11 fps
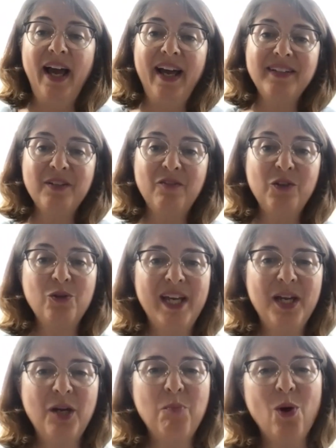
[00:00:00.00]
And if you
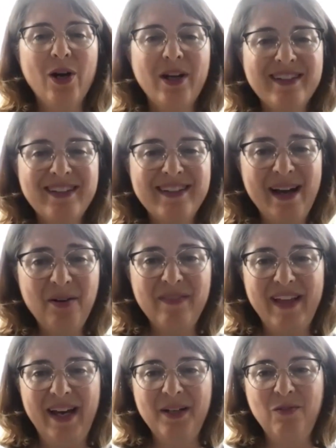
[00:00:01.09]
take Parkinson's out
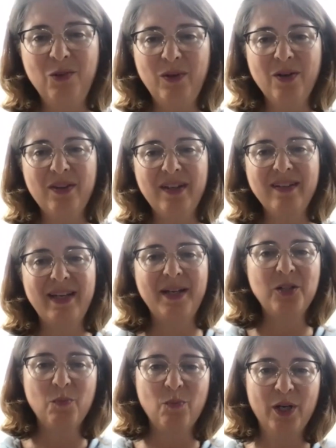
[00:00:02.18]
of that, if you hear things
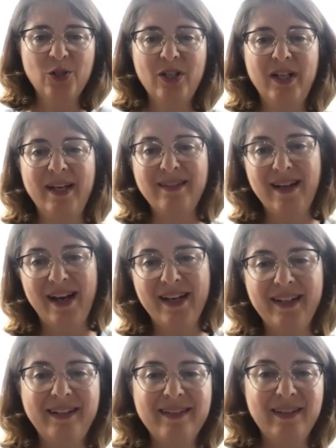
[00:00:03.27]
like depression,
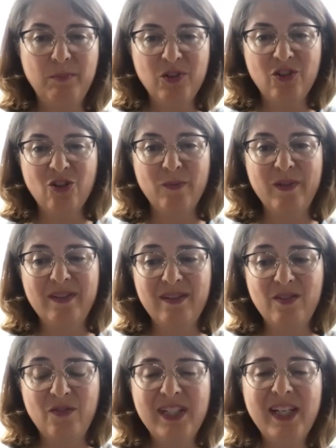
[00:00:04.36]
anxiety, sleep
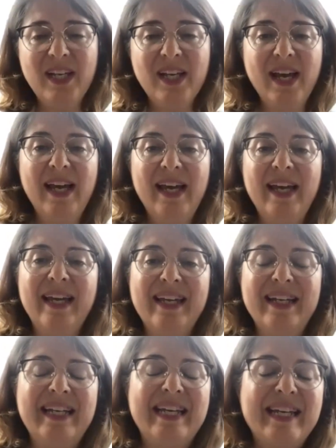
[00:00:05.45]
disturbances, fatigue, it
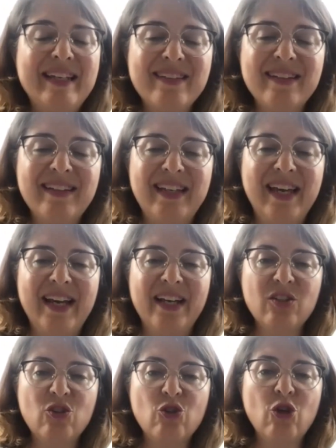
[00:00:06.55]
can easily
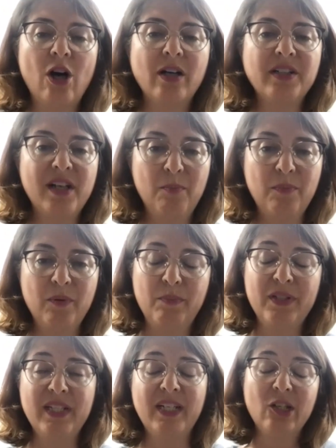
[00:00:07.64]
get chalked up,
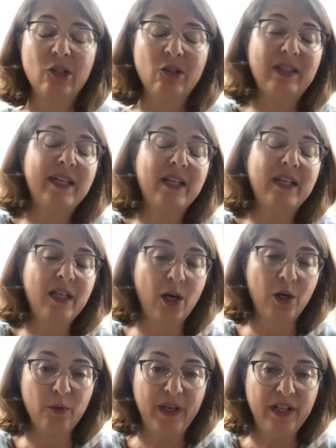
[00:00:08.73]
particularly in a
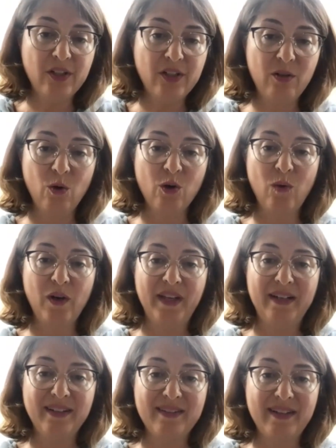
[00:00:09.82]
younger patient or one
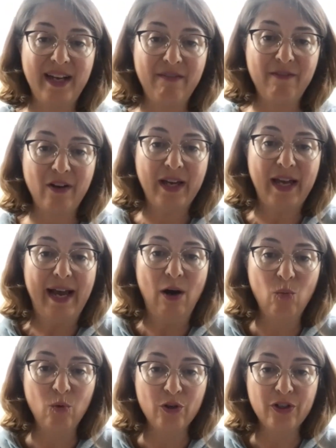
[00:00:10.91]
that doesn't have very
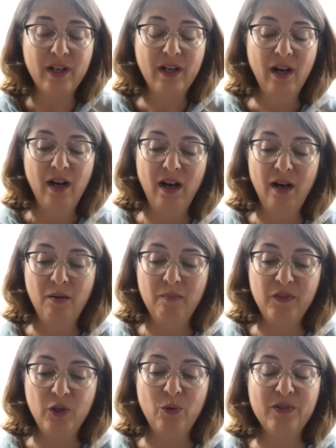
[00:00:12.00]
outward
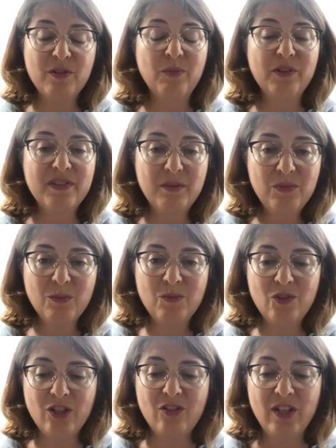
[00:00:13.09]
noticeable
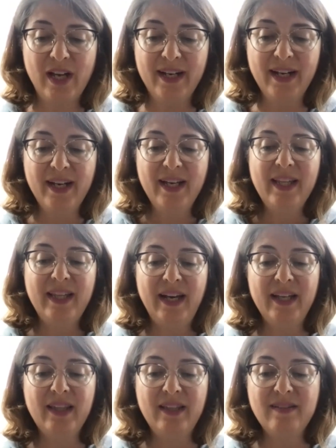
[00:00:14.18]
symptoms just yet,
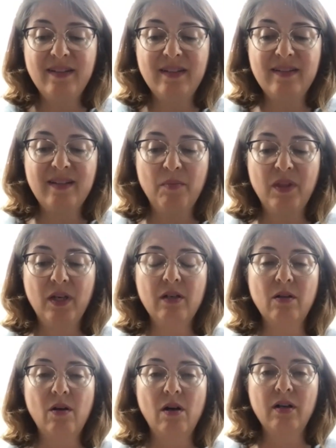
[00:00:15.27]
that this is something
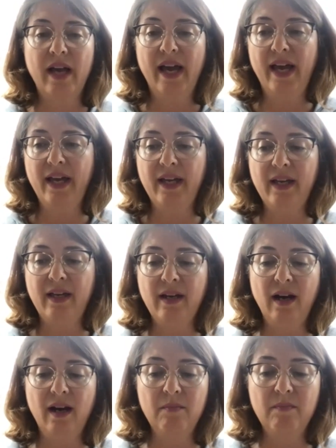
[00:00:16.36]
along a
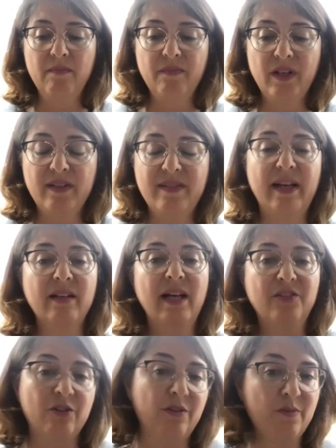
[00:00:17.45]

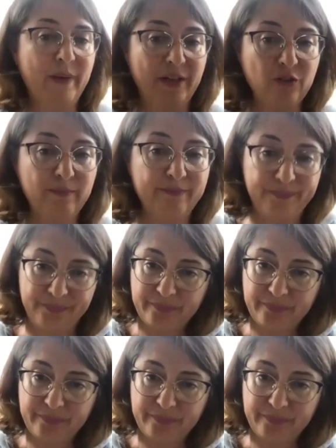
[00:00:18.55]
psychological spectrum.